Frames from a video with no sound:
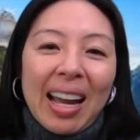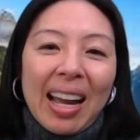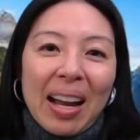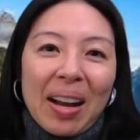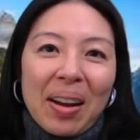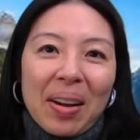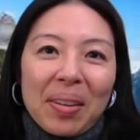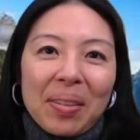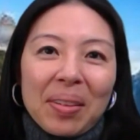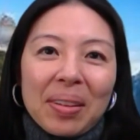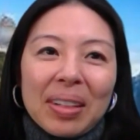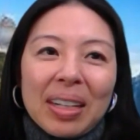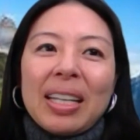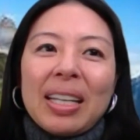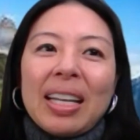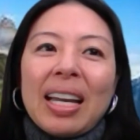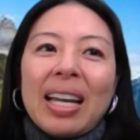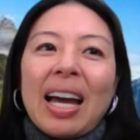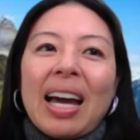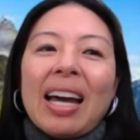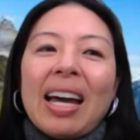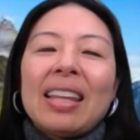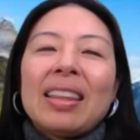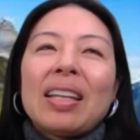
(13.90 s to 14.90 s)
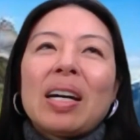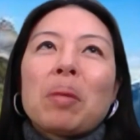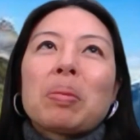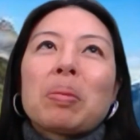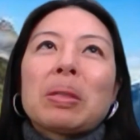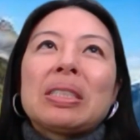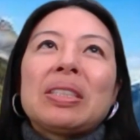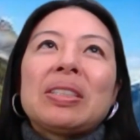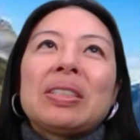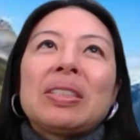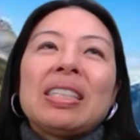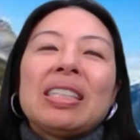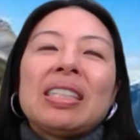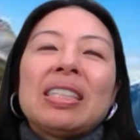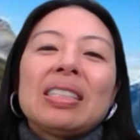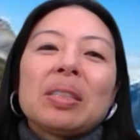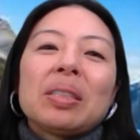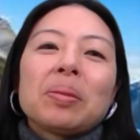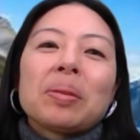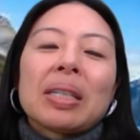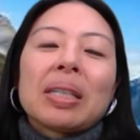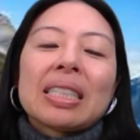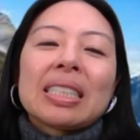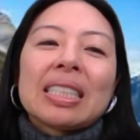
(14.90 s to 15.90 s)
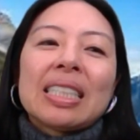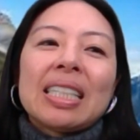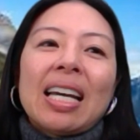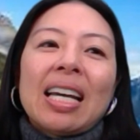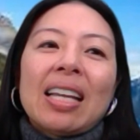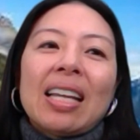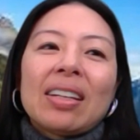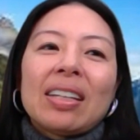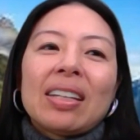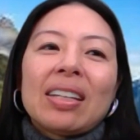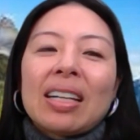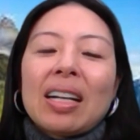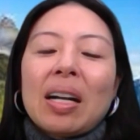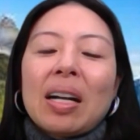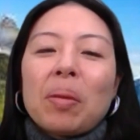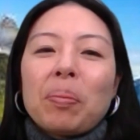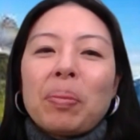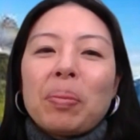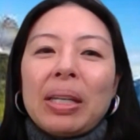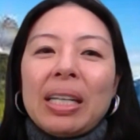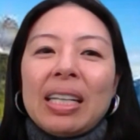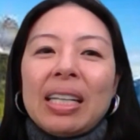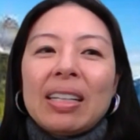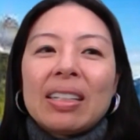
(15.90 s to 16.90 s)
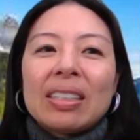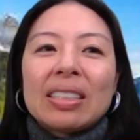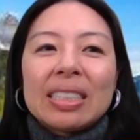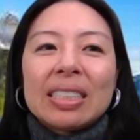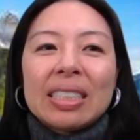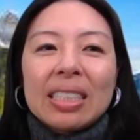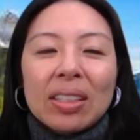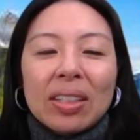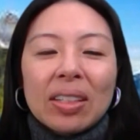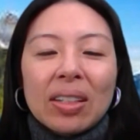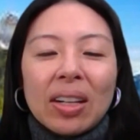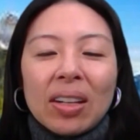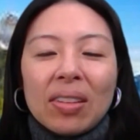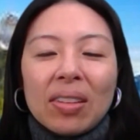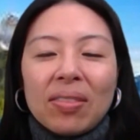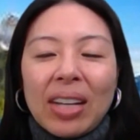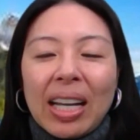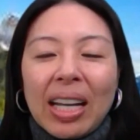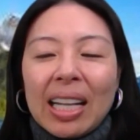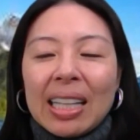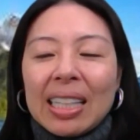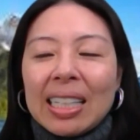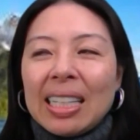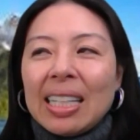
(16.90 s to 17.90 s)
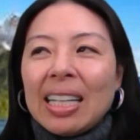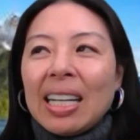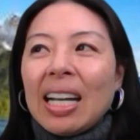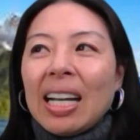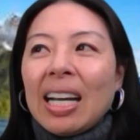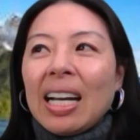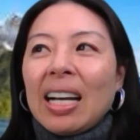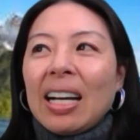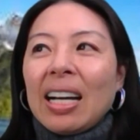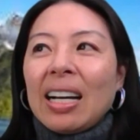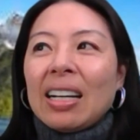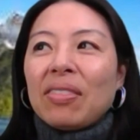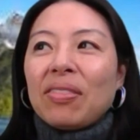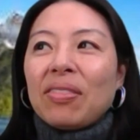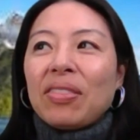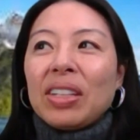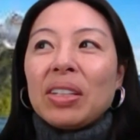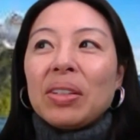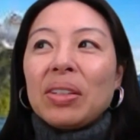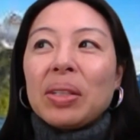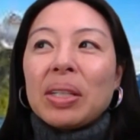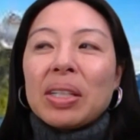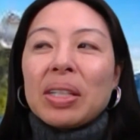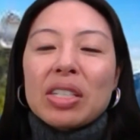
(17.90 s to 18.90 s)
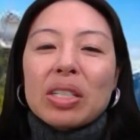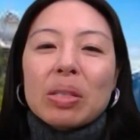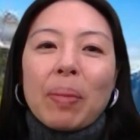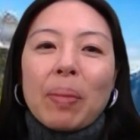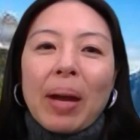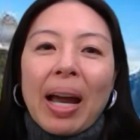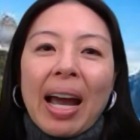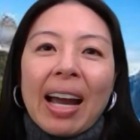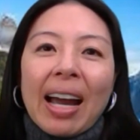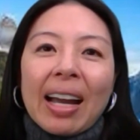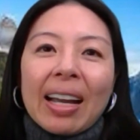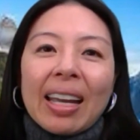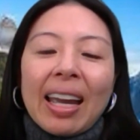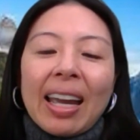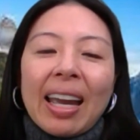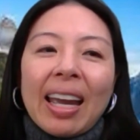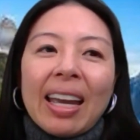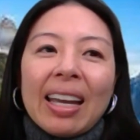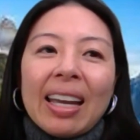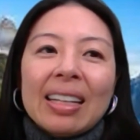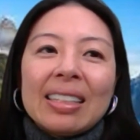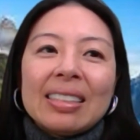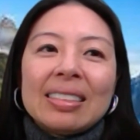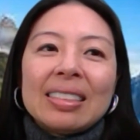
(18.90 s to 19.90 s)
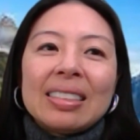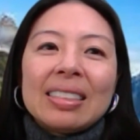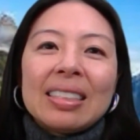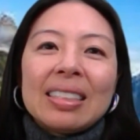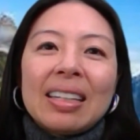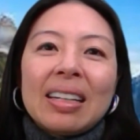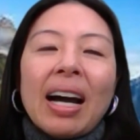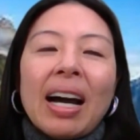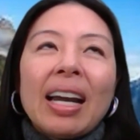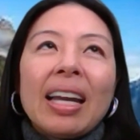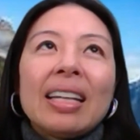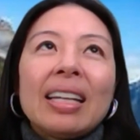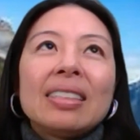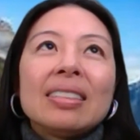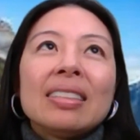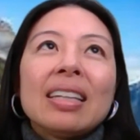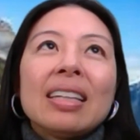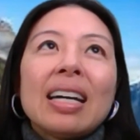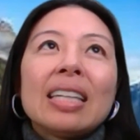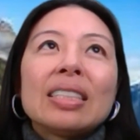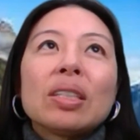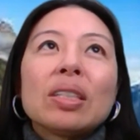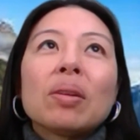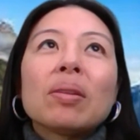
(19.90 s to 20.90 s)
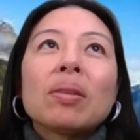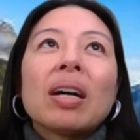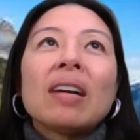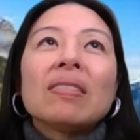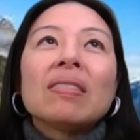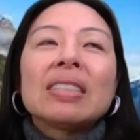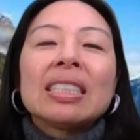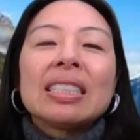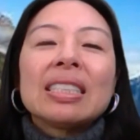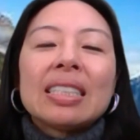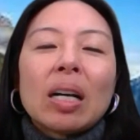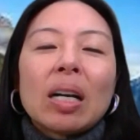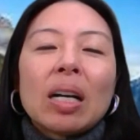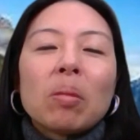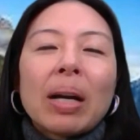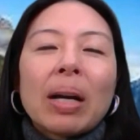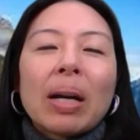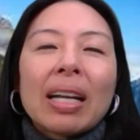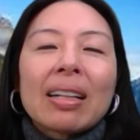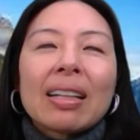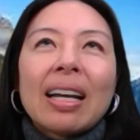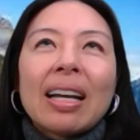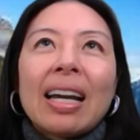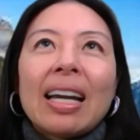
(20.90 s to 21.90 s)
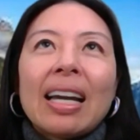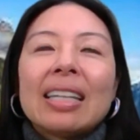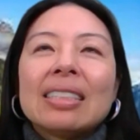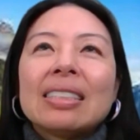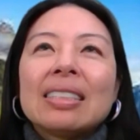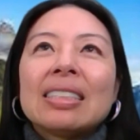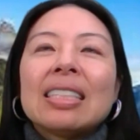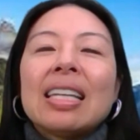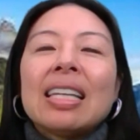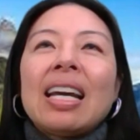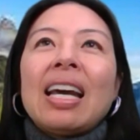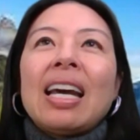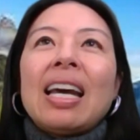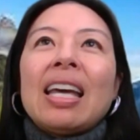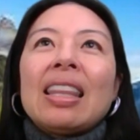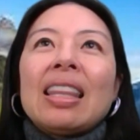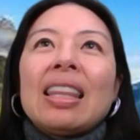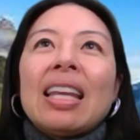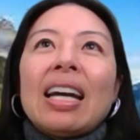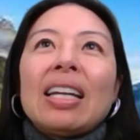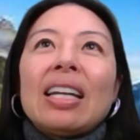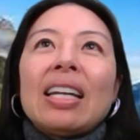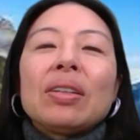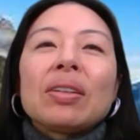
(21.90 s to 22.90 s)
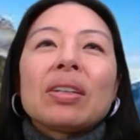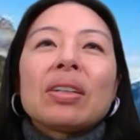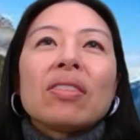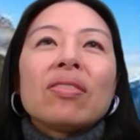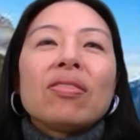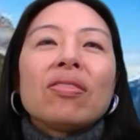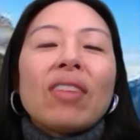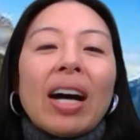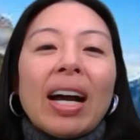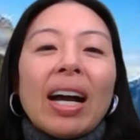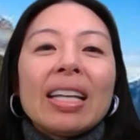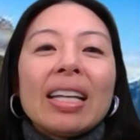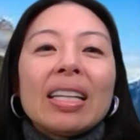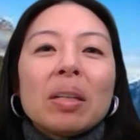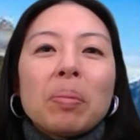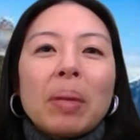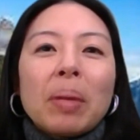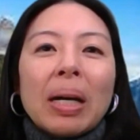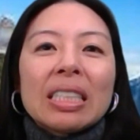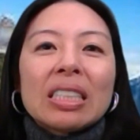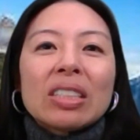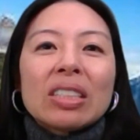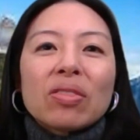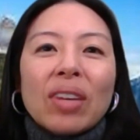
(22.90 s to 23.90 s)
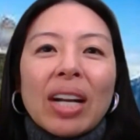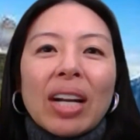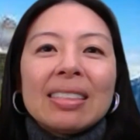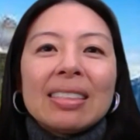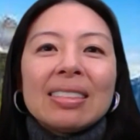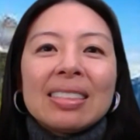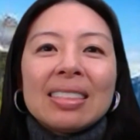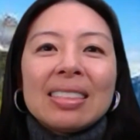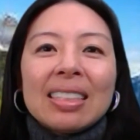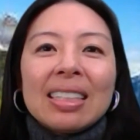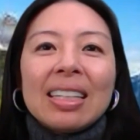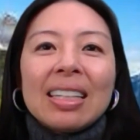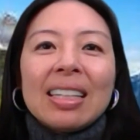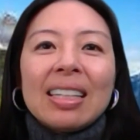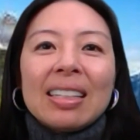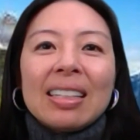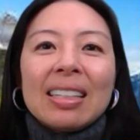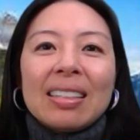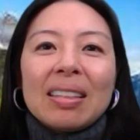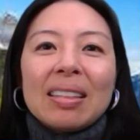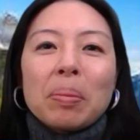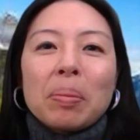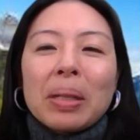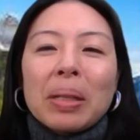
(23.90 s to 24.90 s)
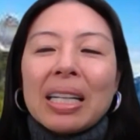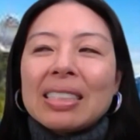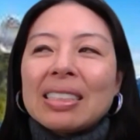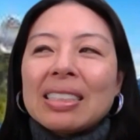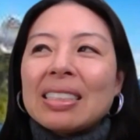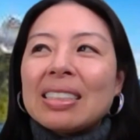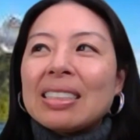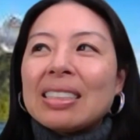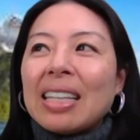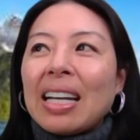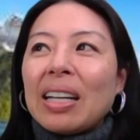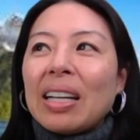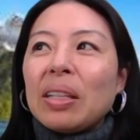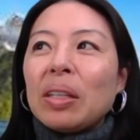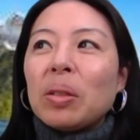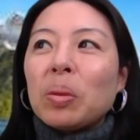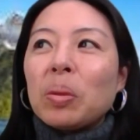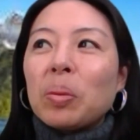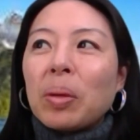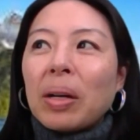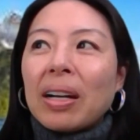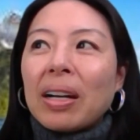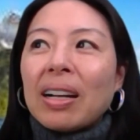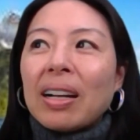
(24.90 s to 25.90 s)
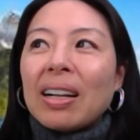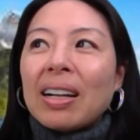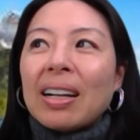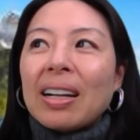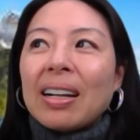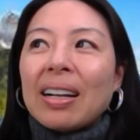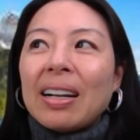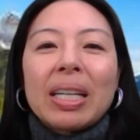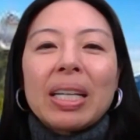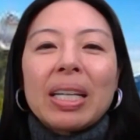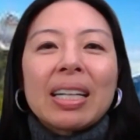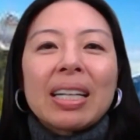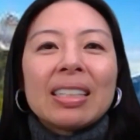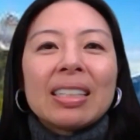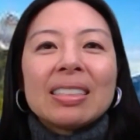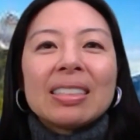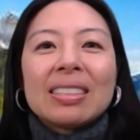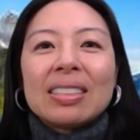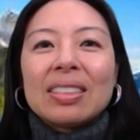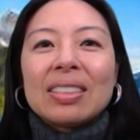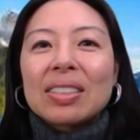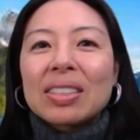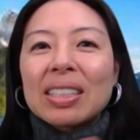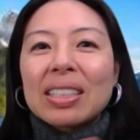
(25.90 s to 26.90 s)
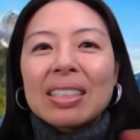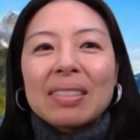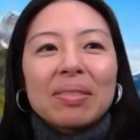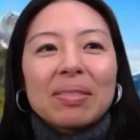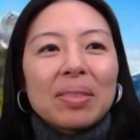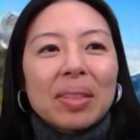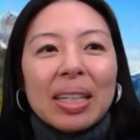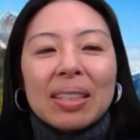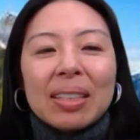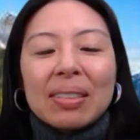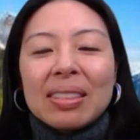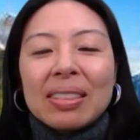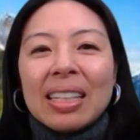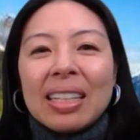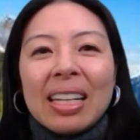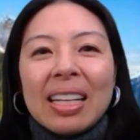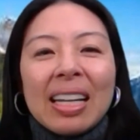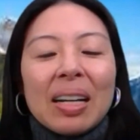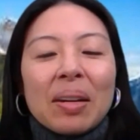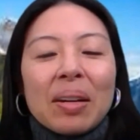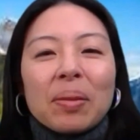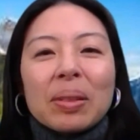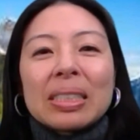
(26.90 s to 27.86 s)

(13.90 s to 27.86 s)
Hao. We had the opportunity to work together in a company here in Silicon Valley a few years back. And I don't often tell my clients that you can find a best friend in the places that you work, because usually when